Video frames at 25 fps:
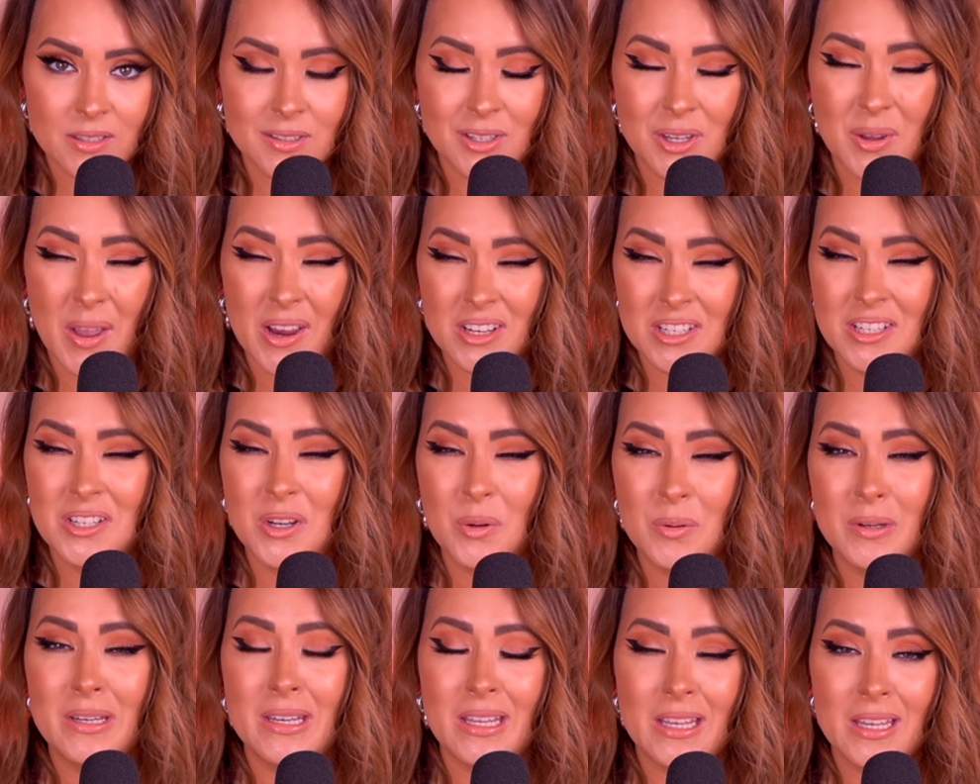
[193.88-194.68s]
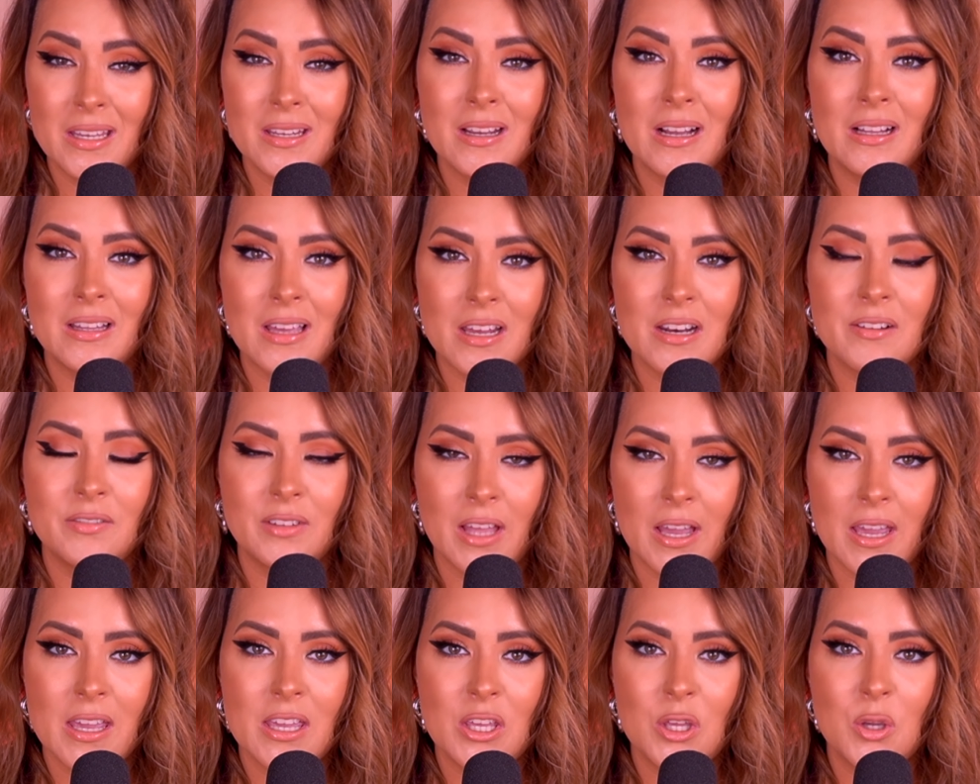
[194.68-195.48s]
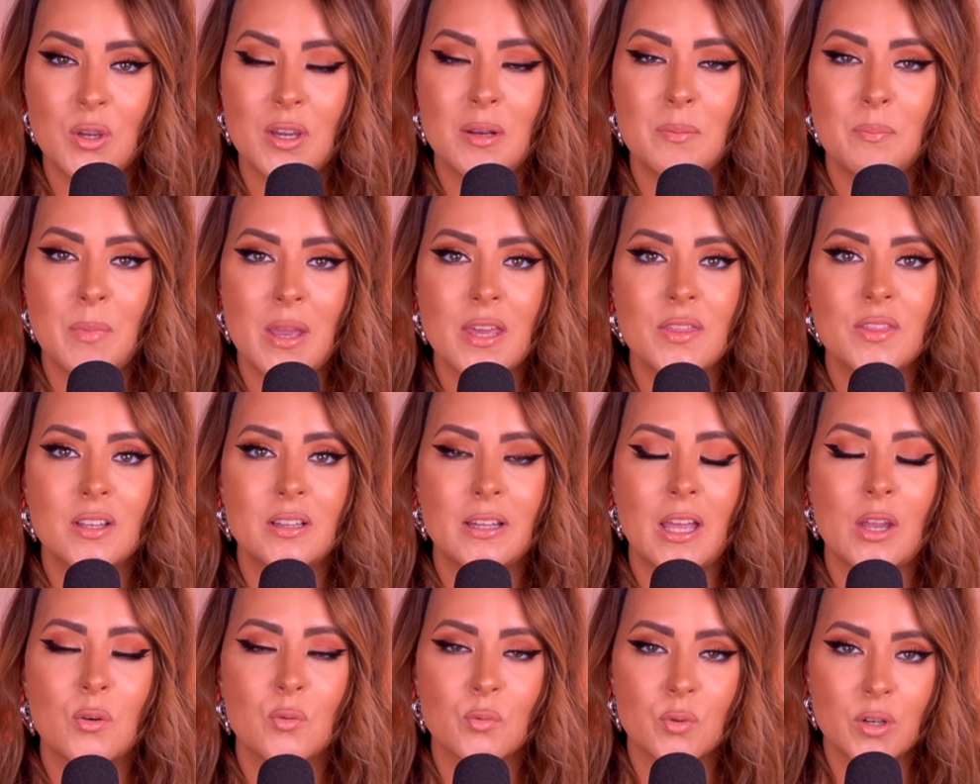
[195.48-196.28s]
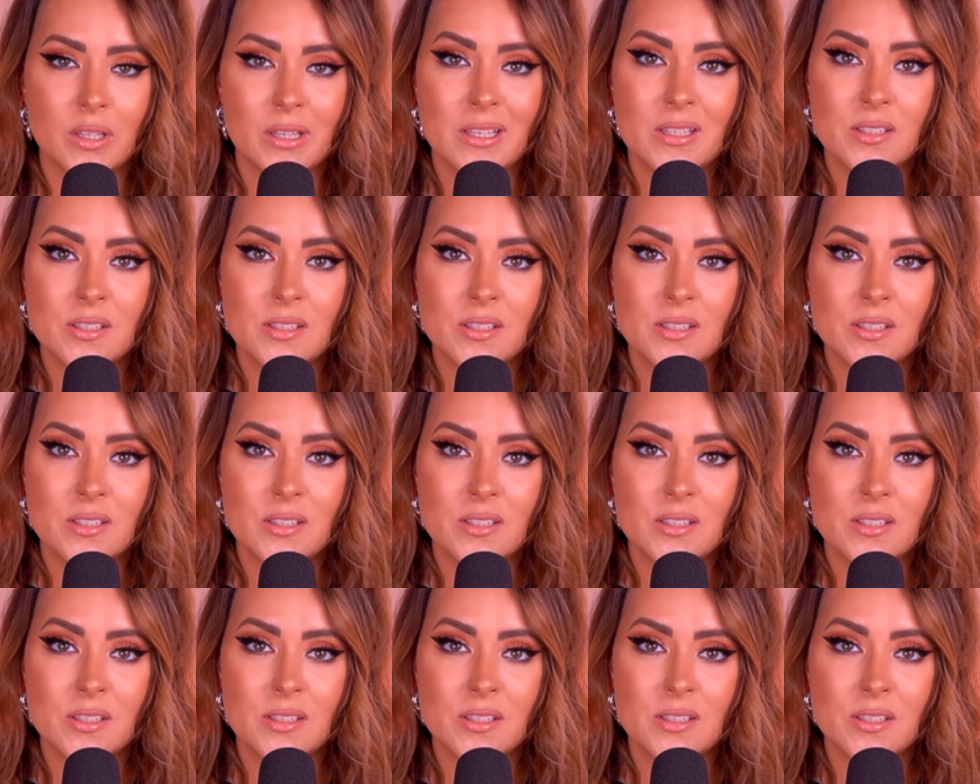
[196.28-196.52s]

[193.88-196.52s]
so you actually don't need a lot of light, you can make the light really